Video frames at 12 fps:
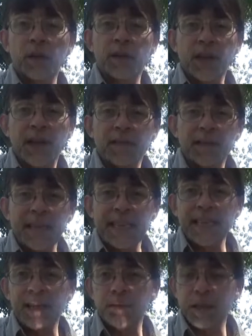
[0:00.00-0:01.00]
which I haven't
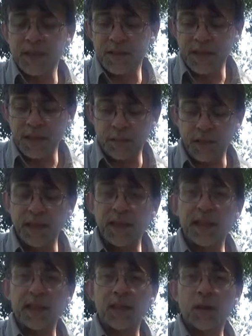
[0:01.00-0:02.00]
needed because I got
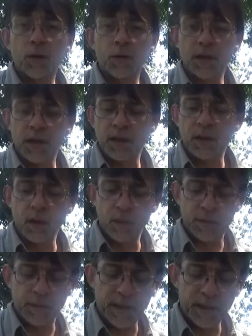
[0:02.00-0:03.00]
my Go Sun Go
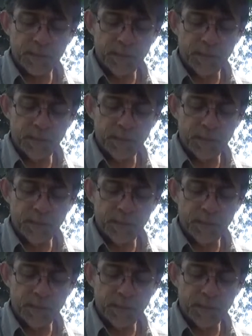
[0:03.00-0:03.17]
with me.